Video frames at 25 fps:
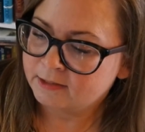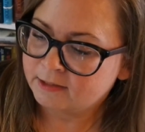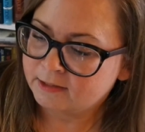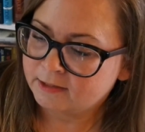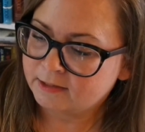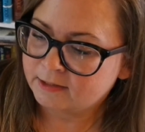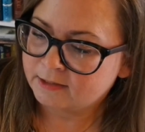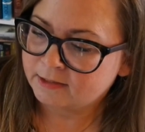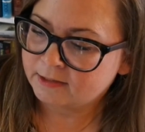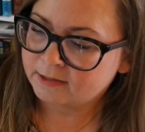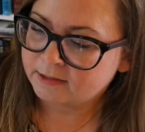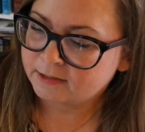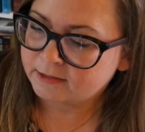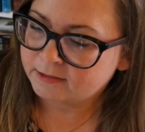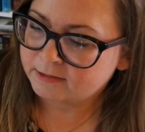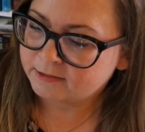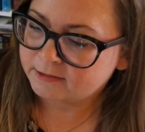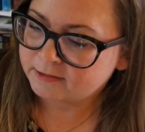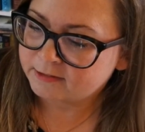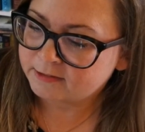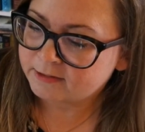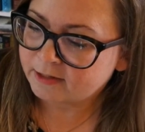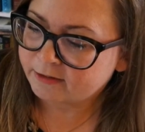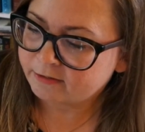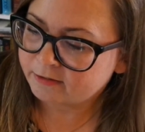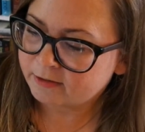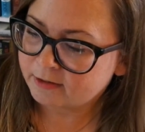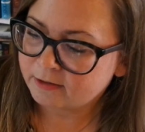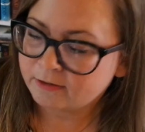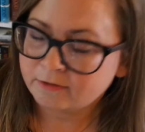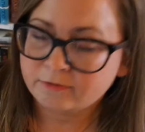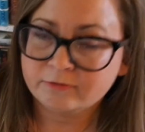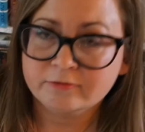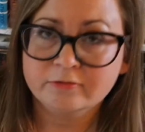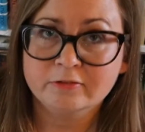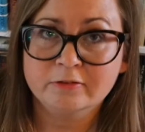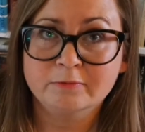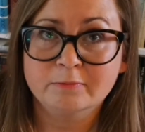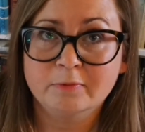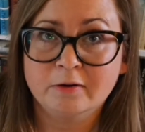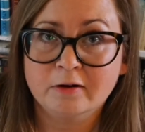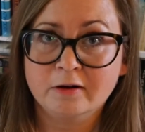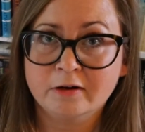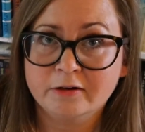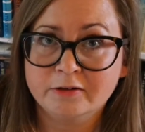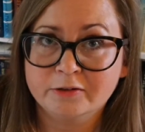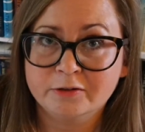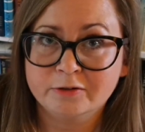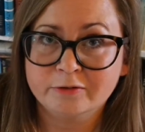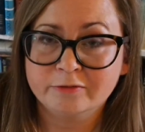Sarah from
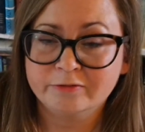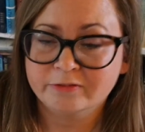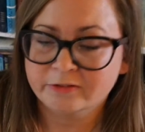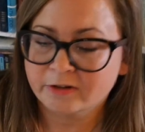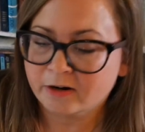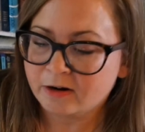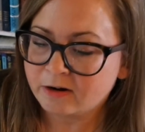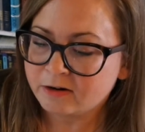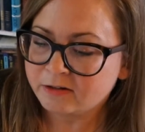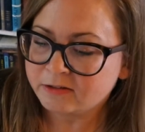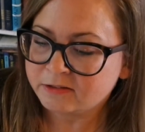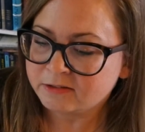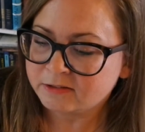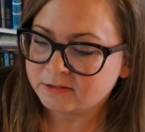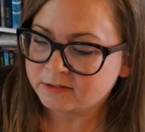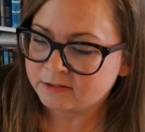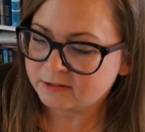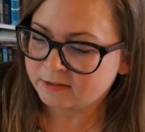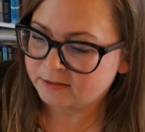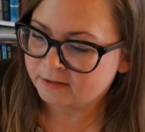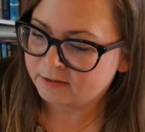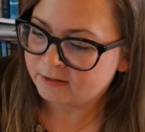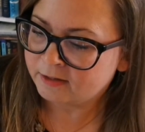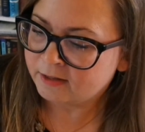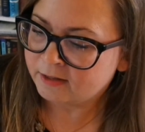Hardcover Hearts,